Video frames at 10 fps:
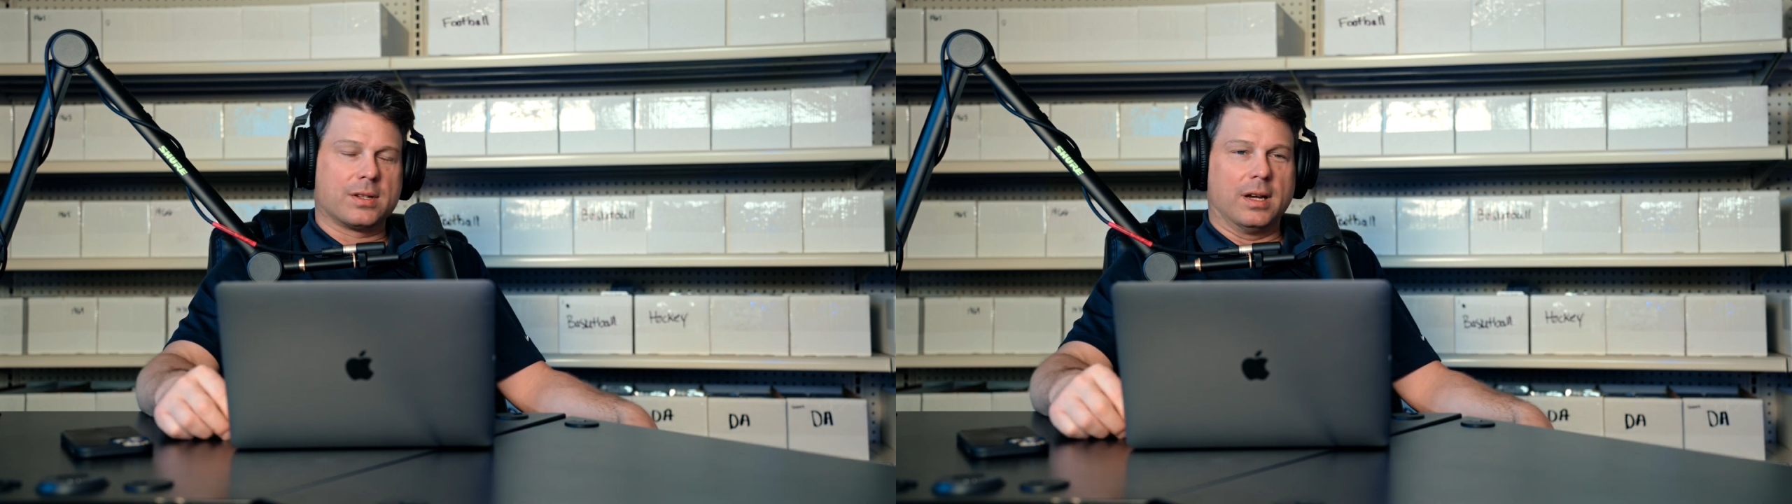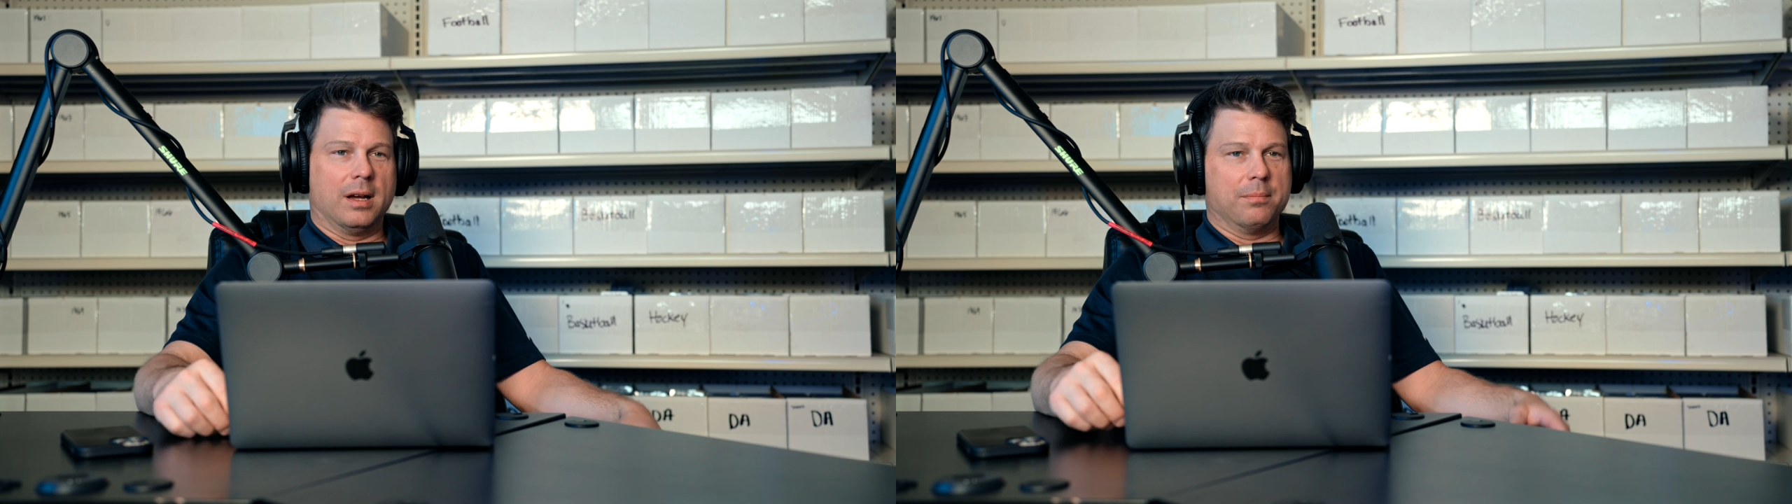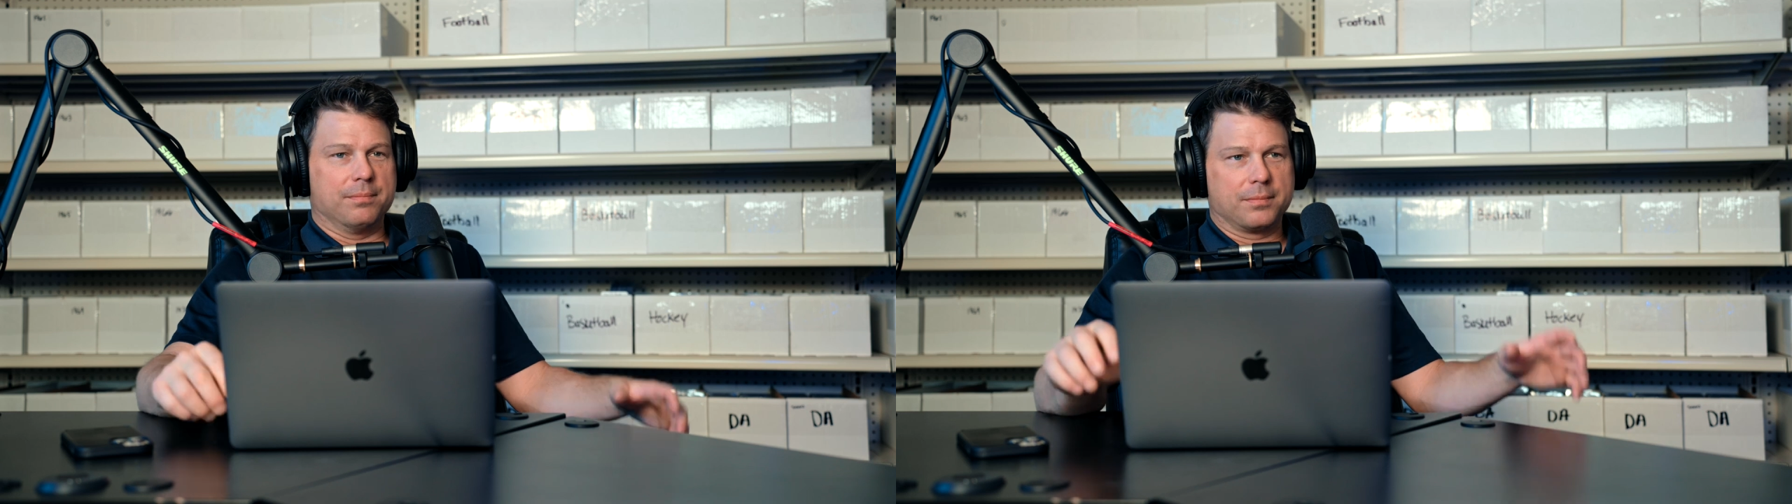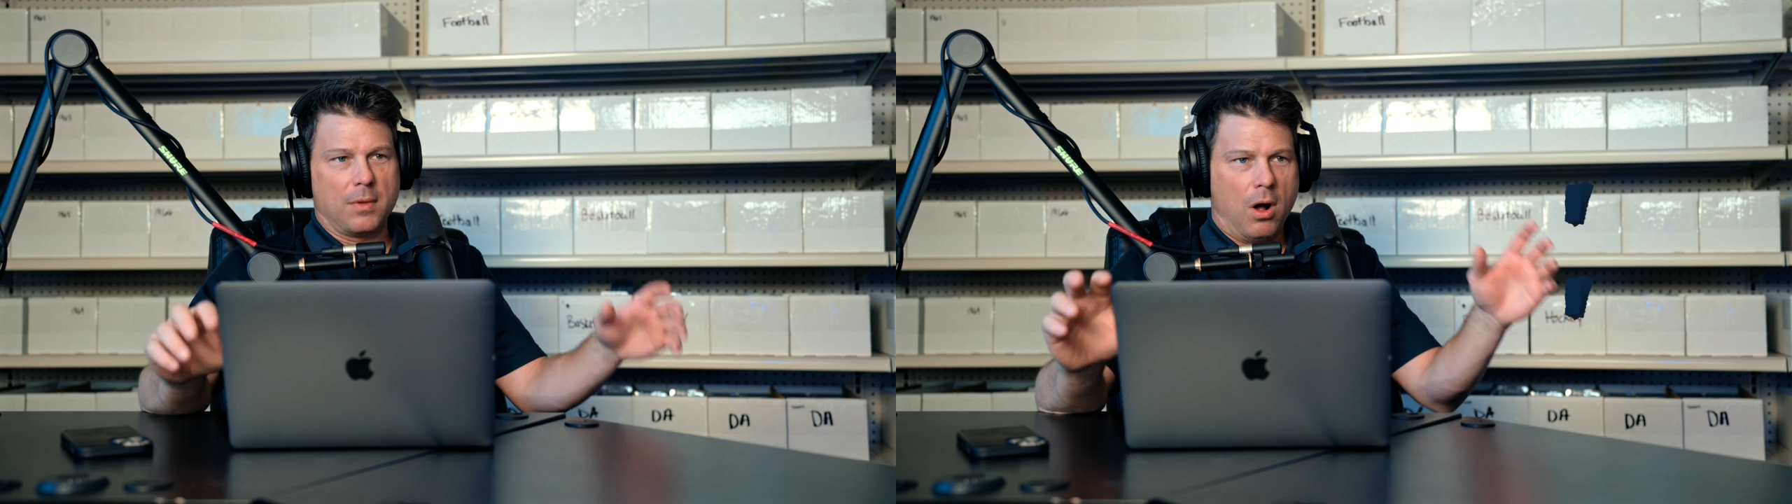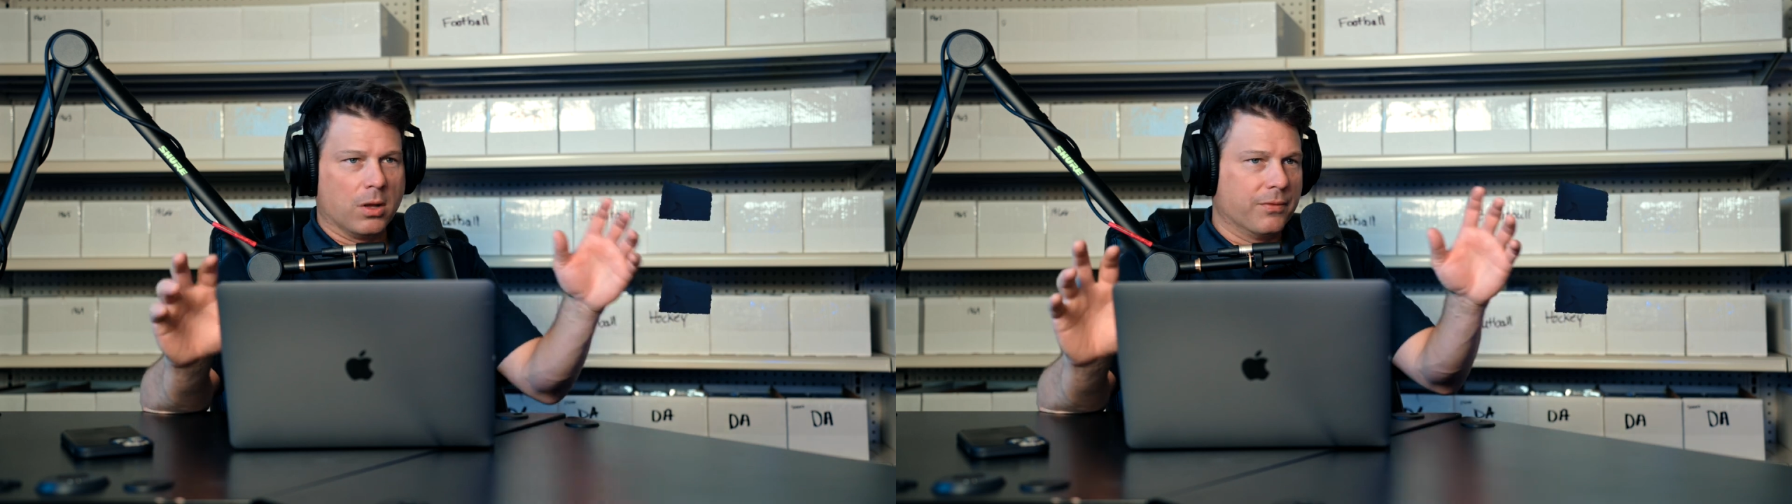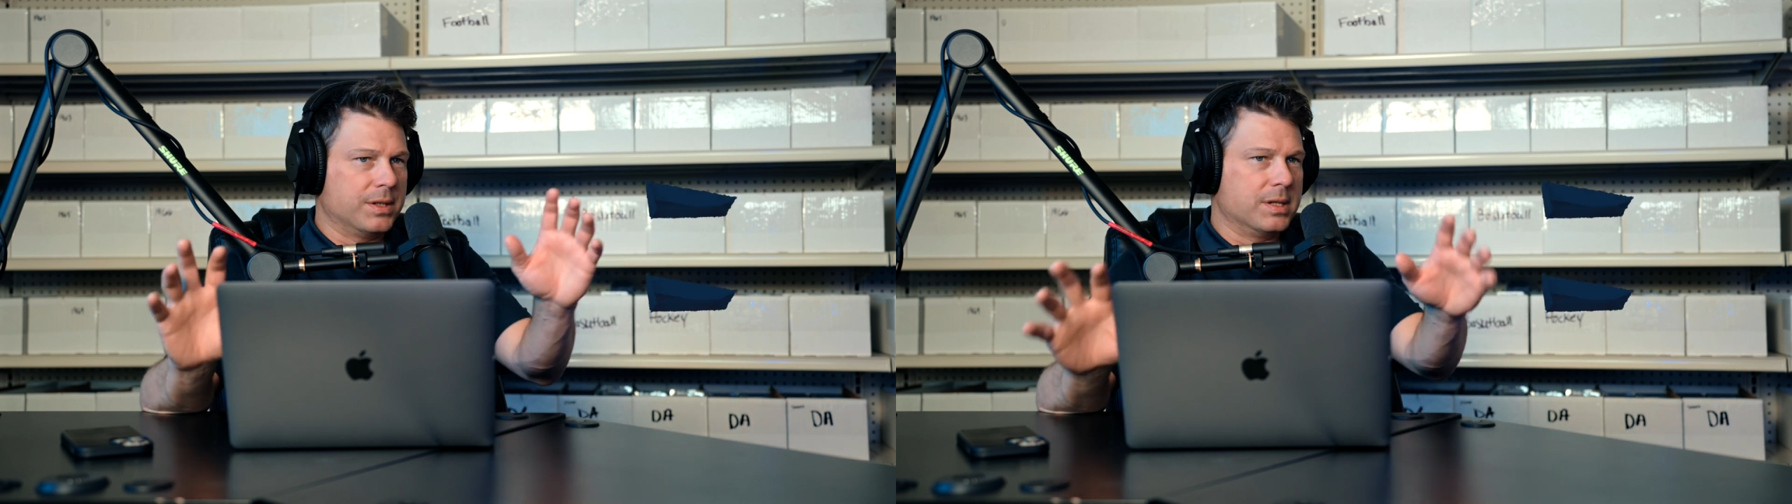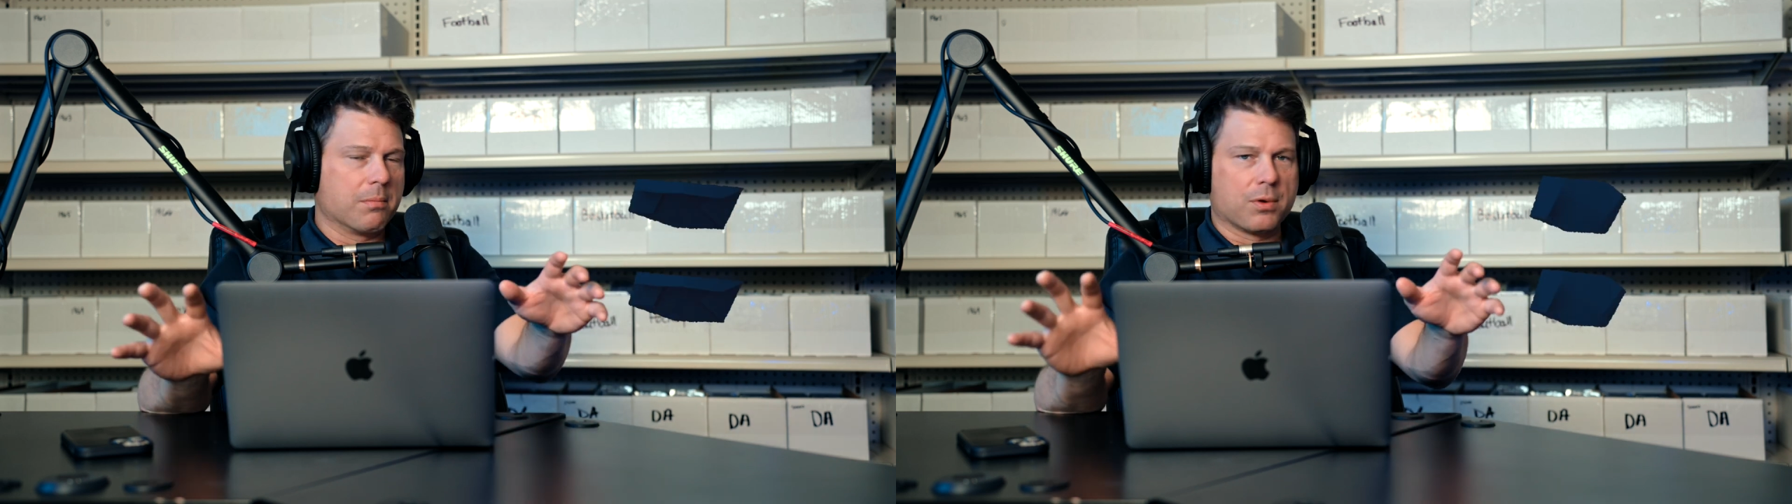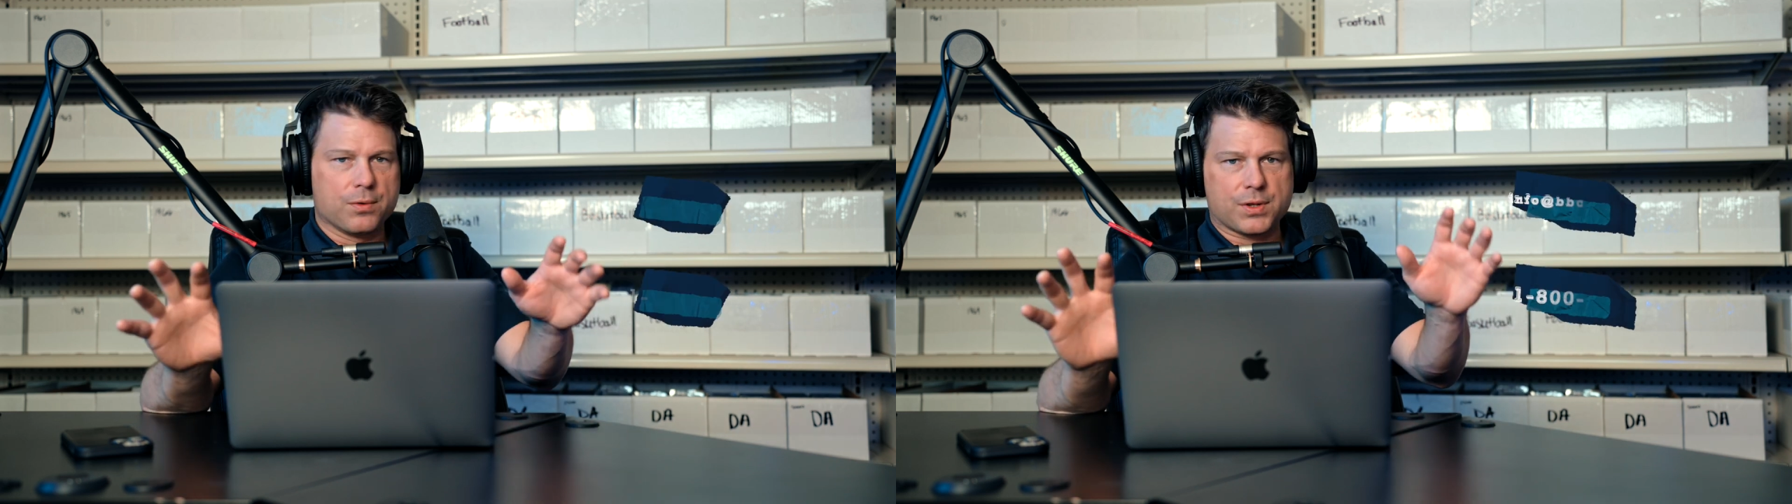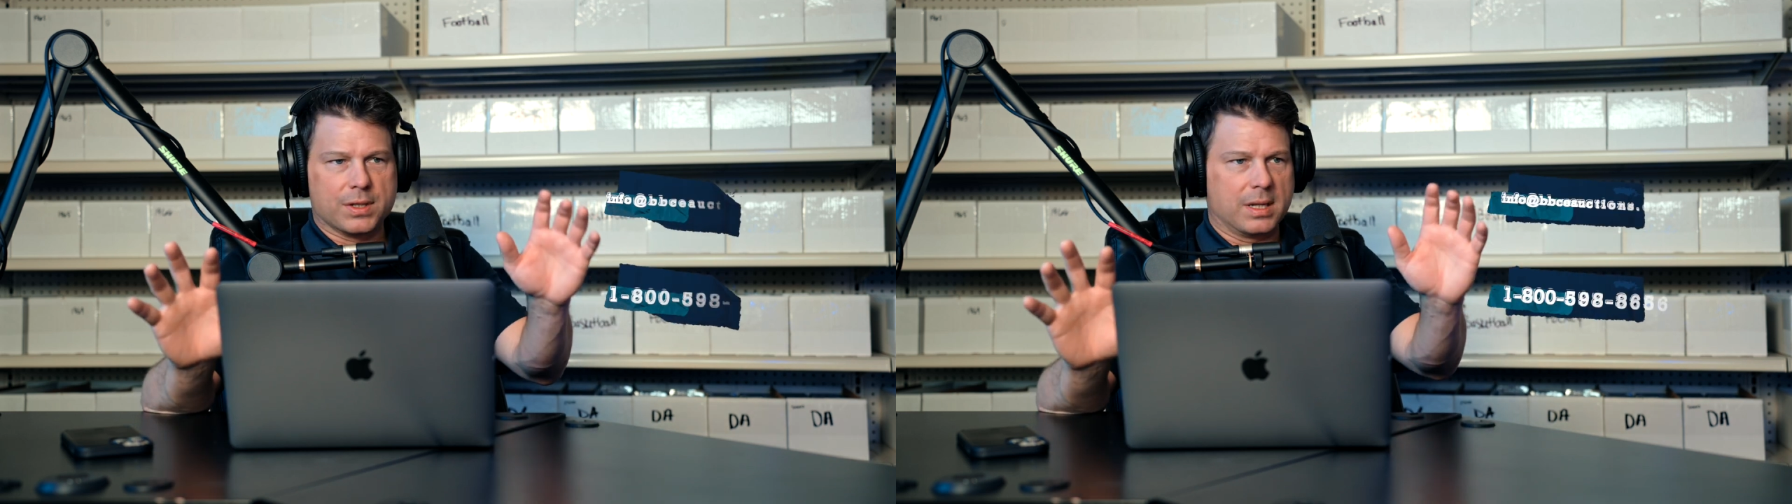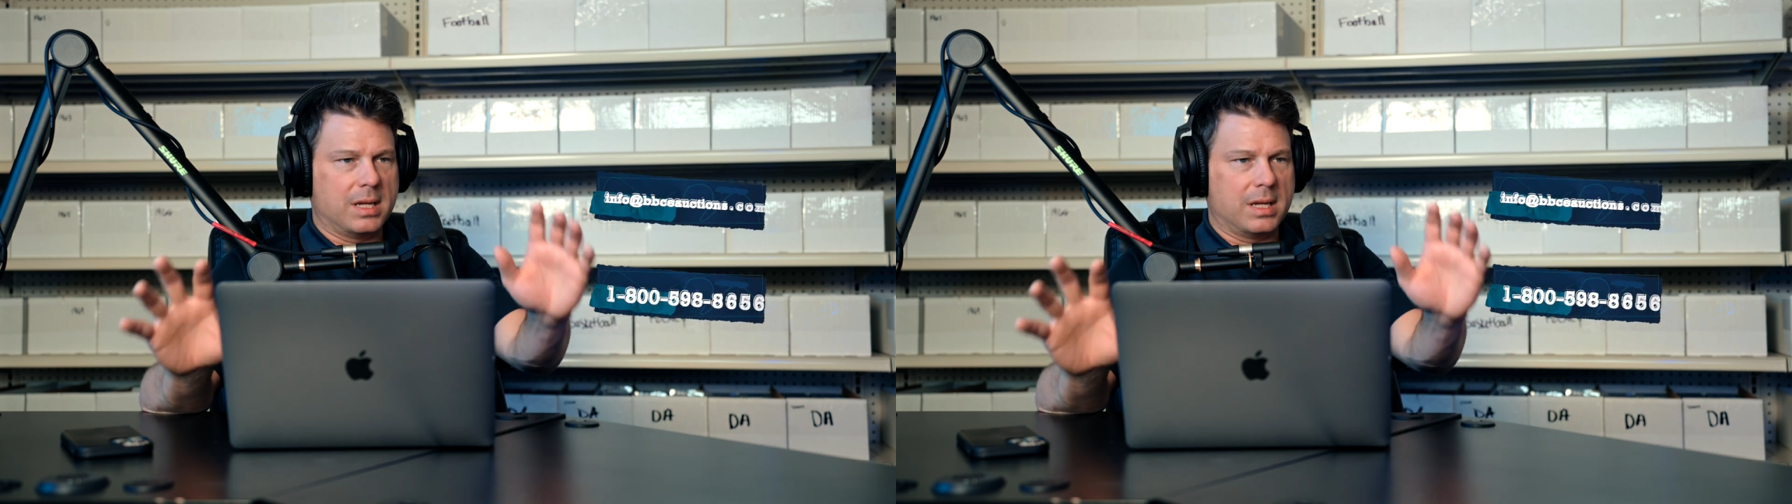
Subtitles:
All of the numbers and